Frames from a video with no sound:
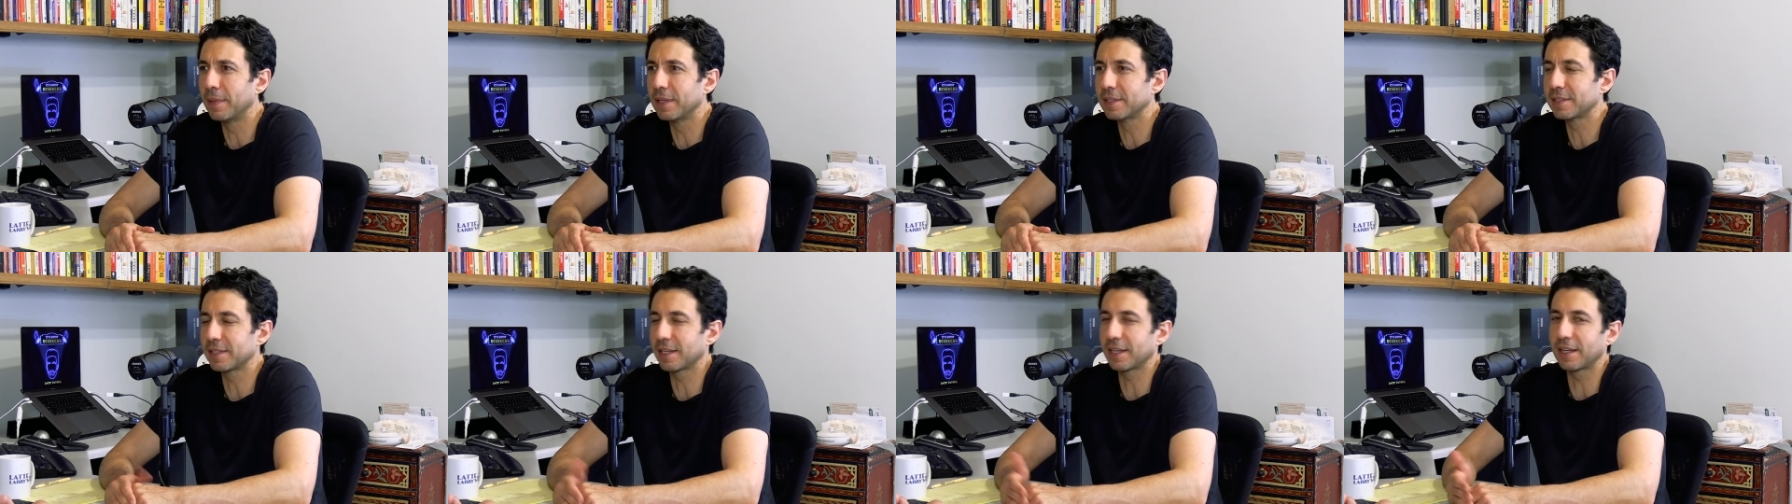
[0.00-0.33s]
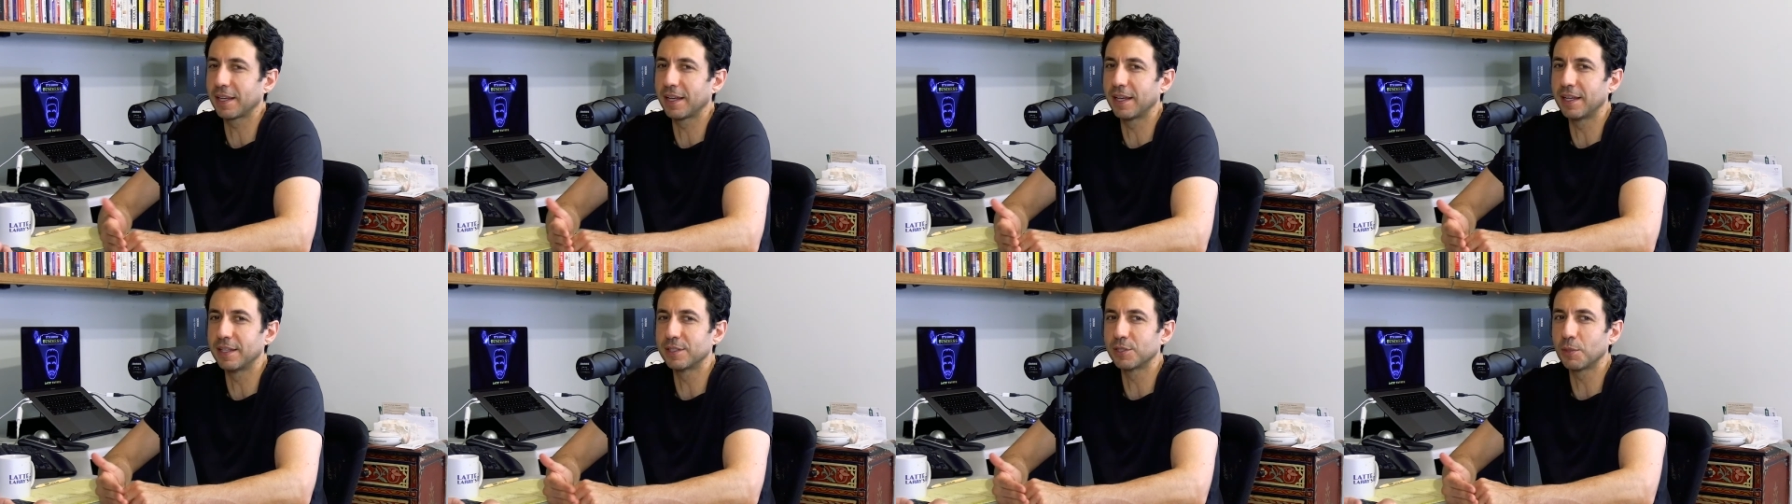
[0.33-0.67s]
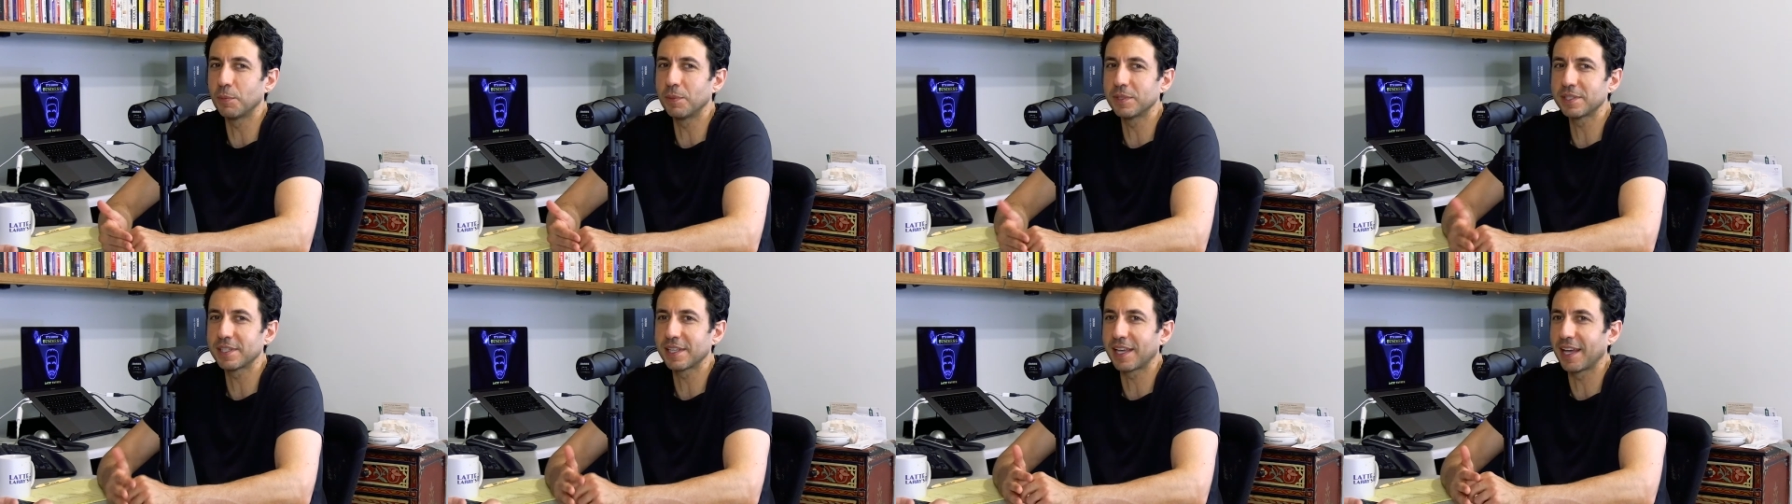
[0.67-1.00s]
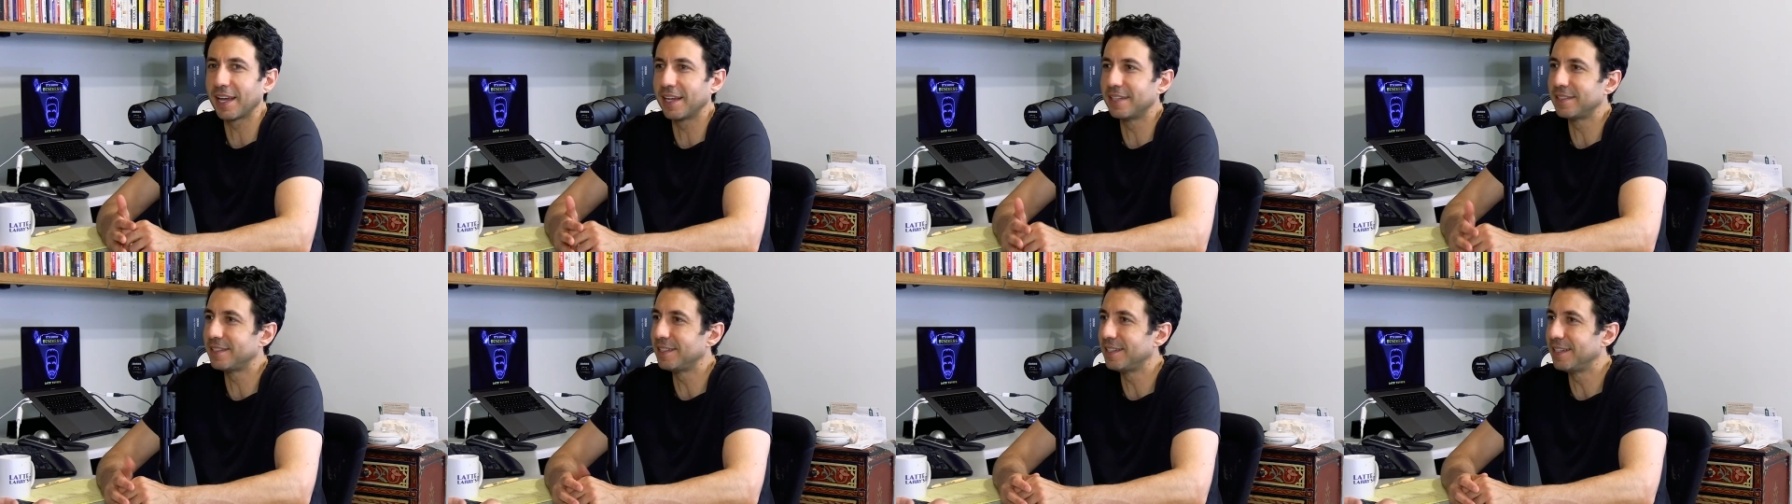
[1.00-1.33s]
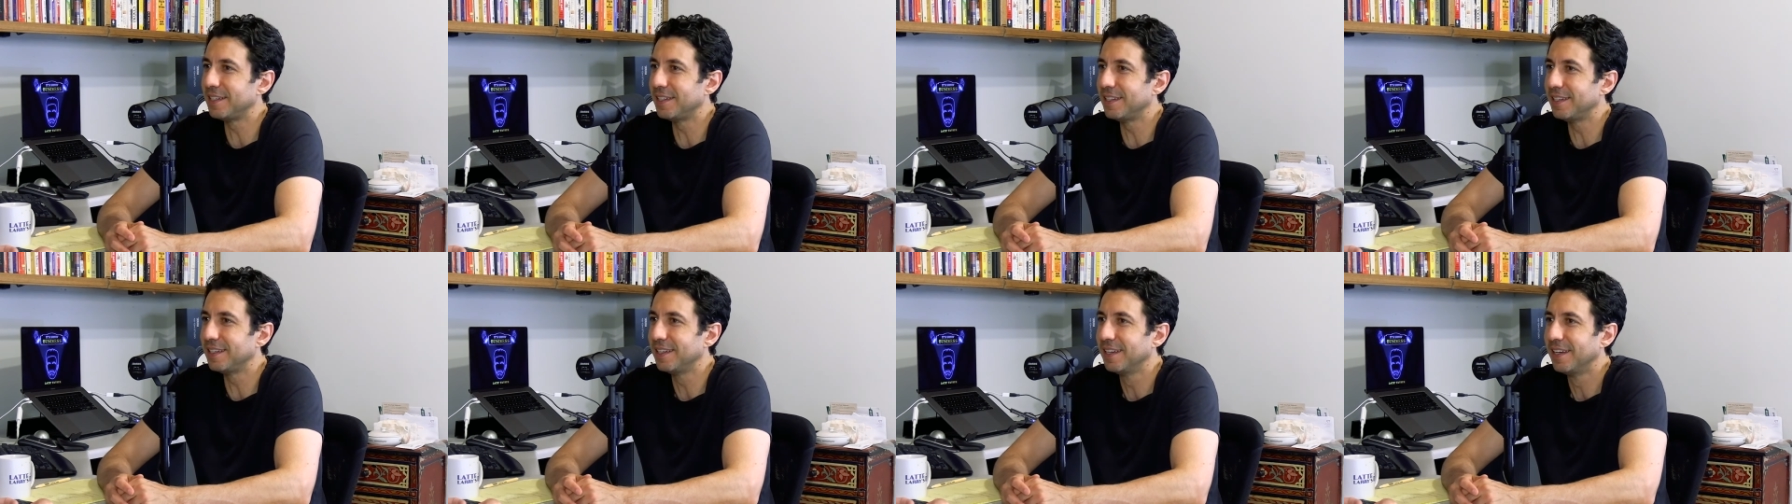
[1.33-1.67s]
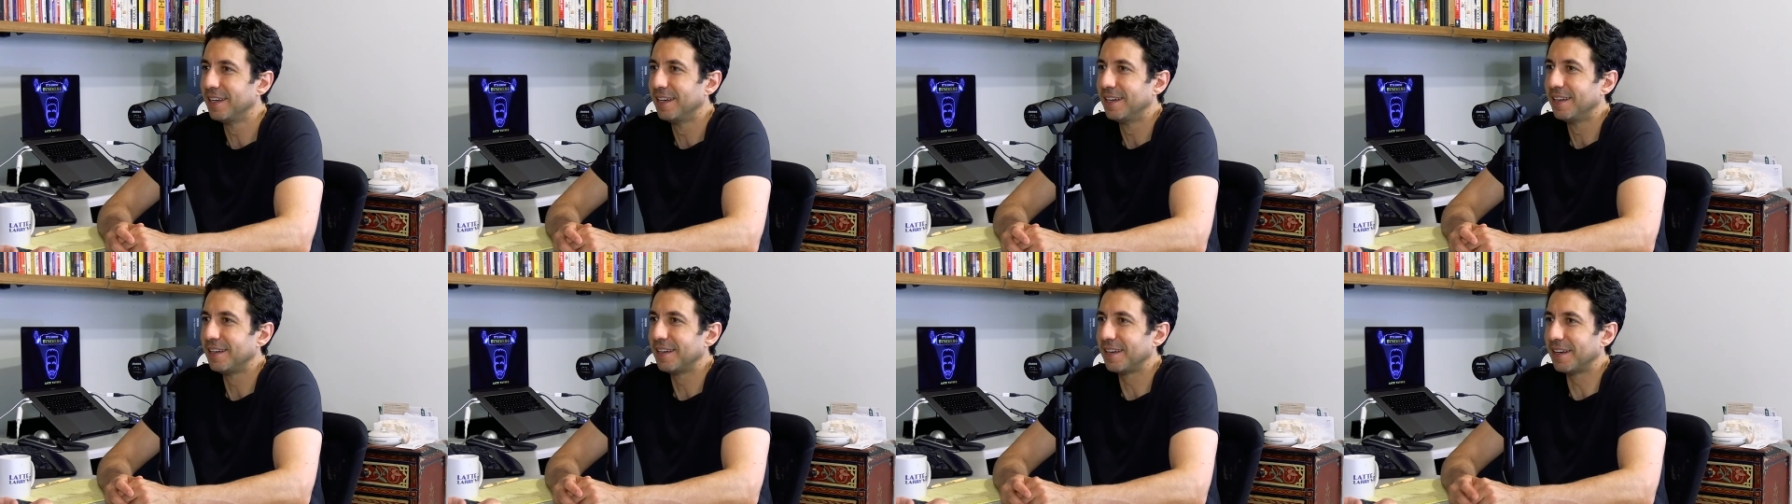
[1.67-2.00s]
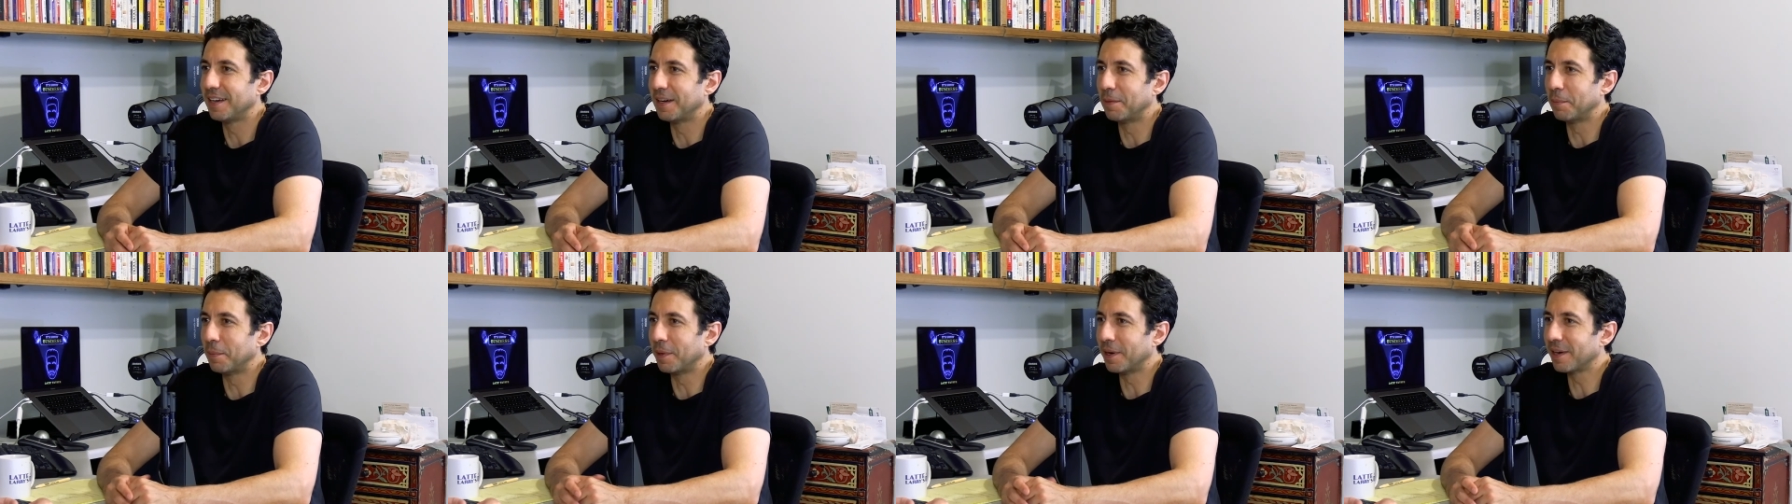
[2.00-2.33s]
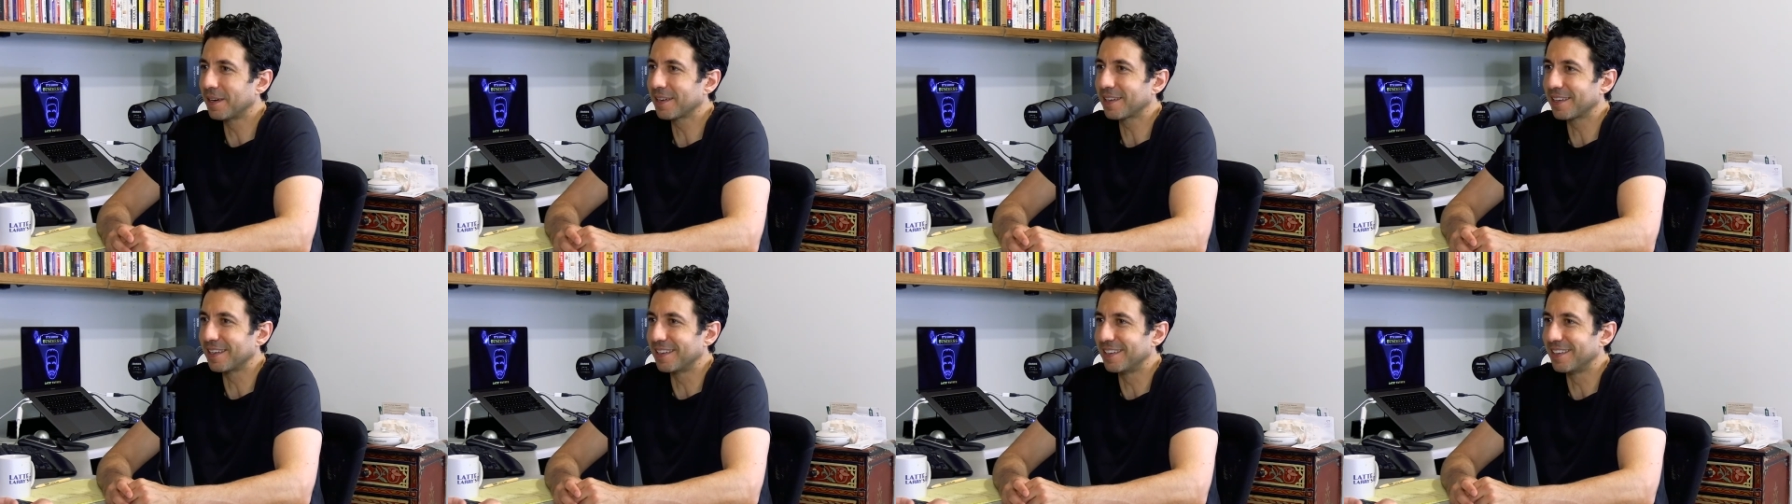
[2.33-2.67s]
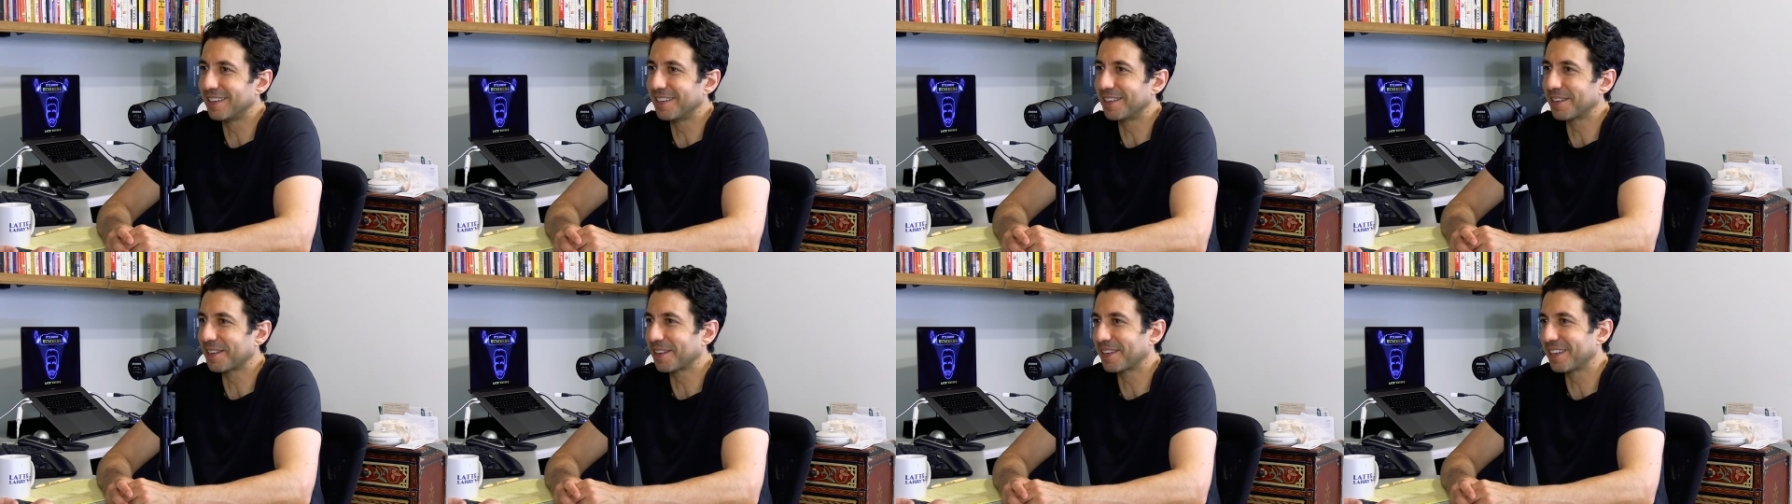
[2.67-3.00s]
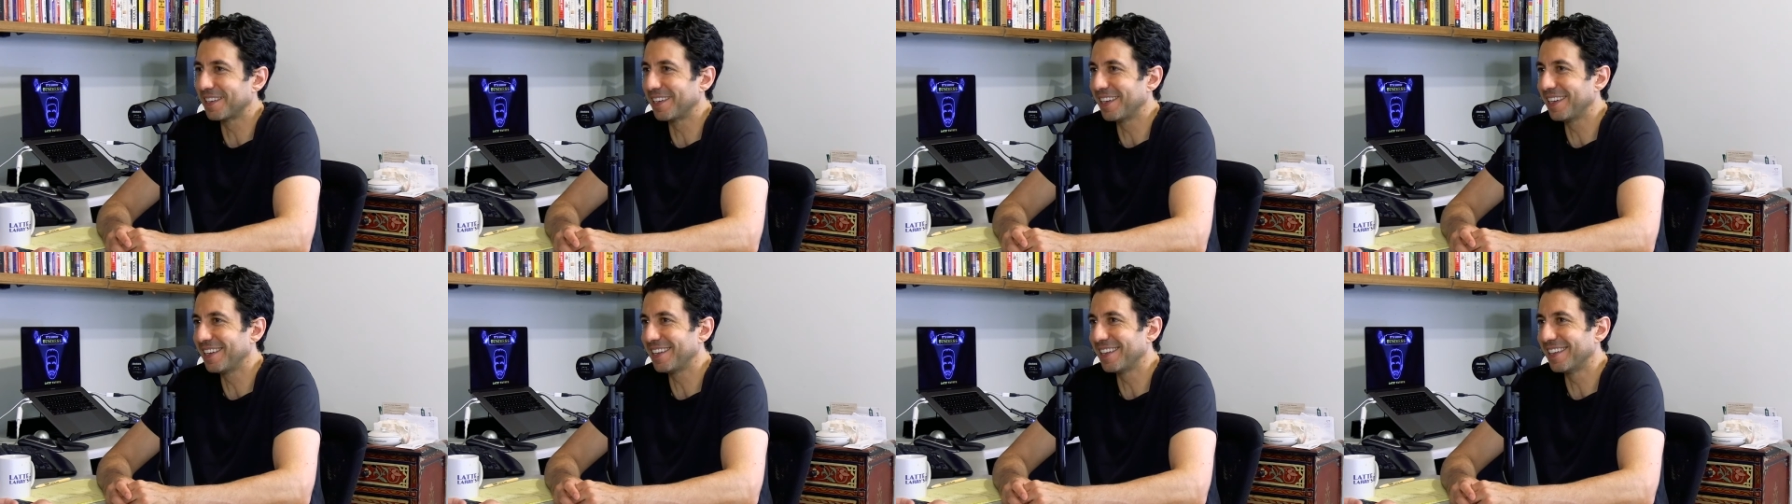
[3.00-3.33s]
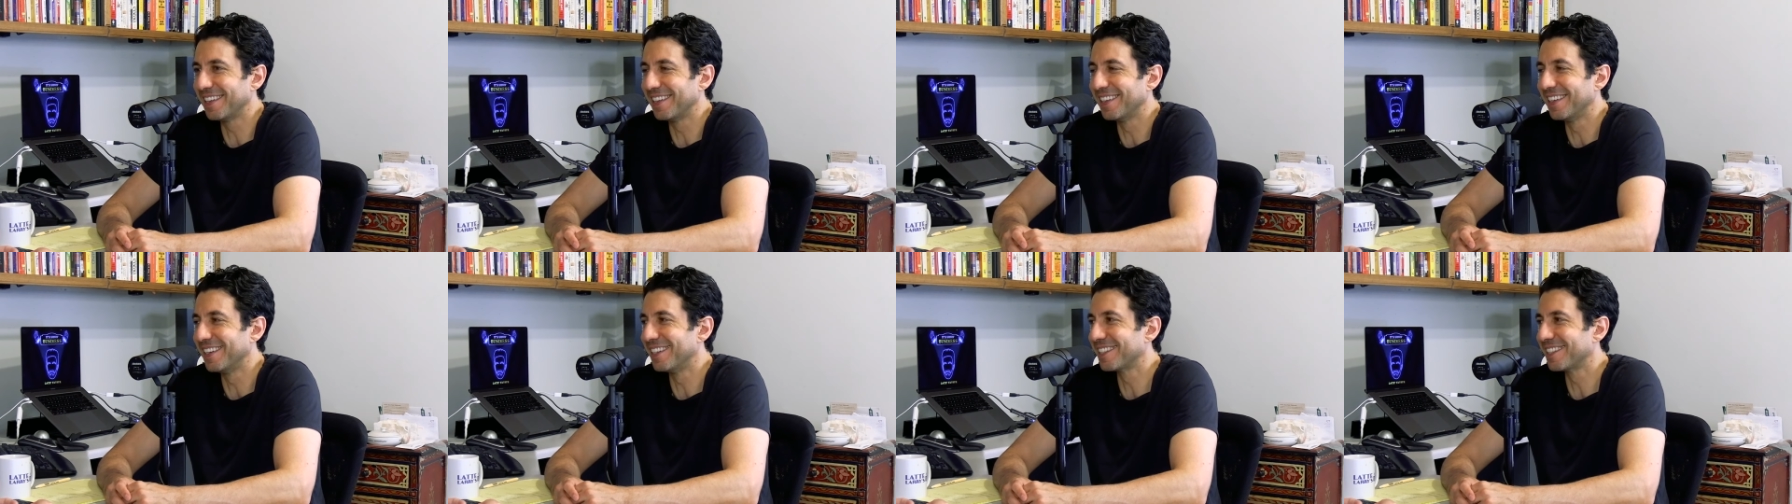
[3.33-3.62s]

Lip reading: it's almost like anti-American or Canadian.